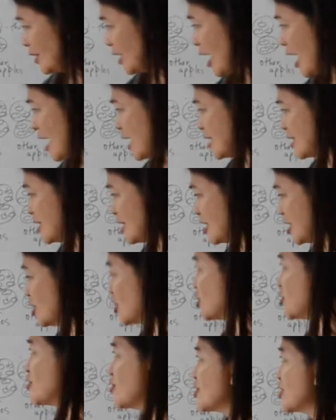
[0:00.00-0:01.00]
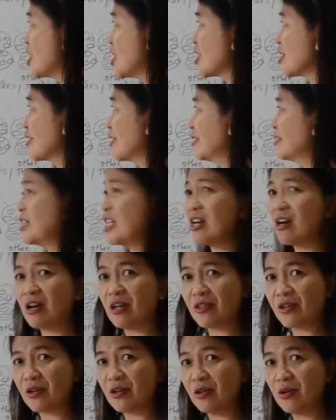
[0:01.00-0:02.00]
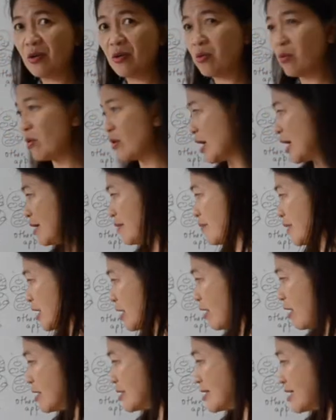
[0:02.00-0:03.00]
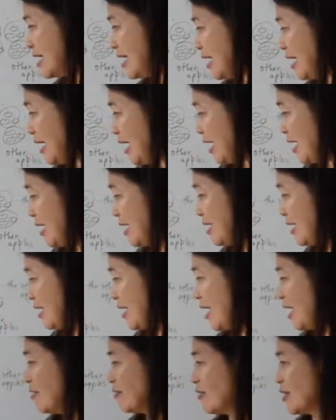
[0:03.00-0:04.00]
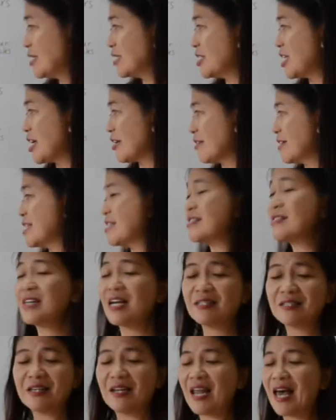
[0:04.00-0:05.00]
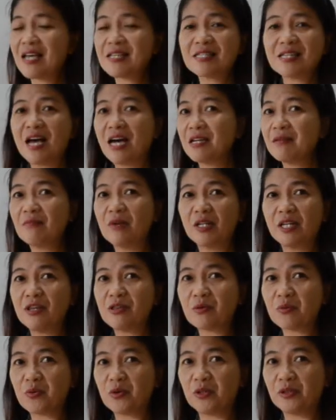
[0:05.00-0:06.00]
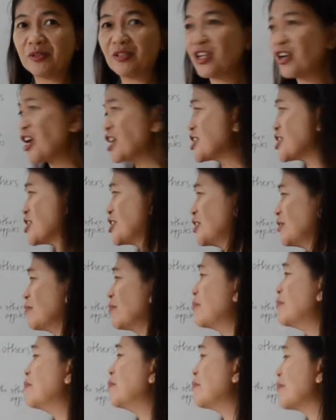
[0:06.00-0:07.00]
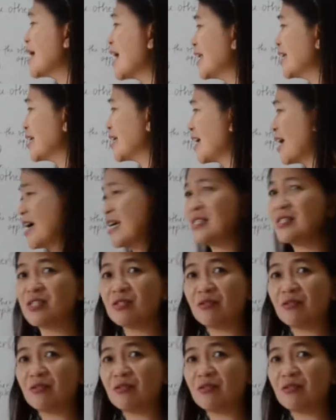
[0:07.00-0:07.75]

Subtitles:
I didn't use here the other. Why? Because elephant here is not the last animal in the world. There are still many kinds